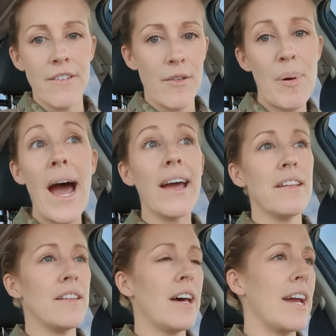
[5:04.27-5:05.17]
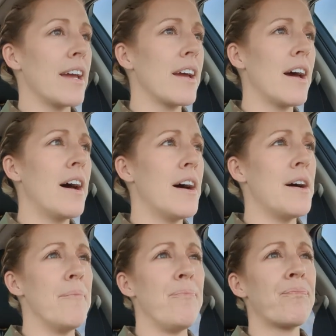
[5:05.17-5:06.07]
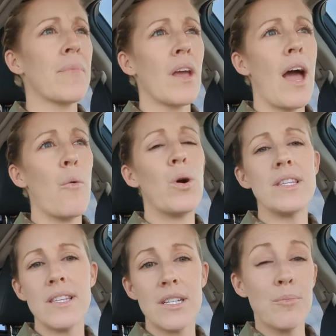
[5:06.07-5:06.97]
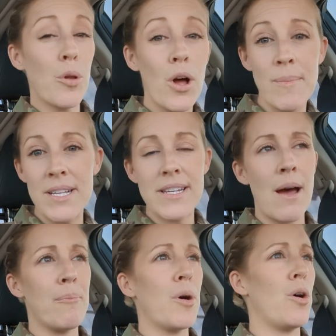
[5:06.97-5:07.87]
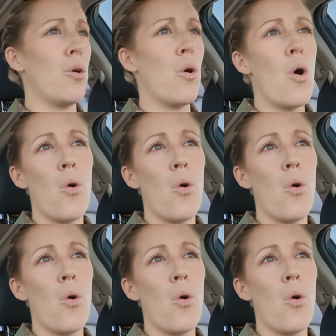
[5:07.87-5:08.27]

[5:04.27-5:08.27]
of a pilot like? What's the deployment tempo?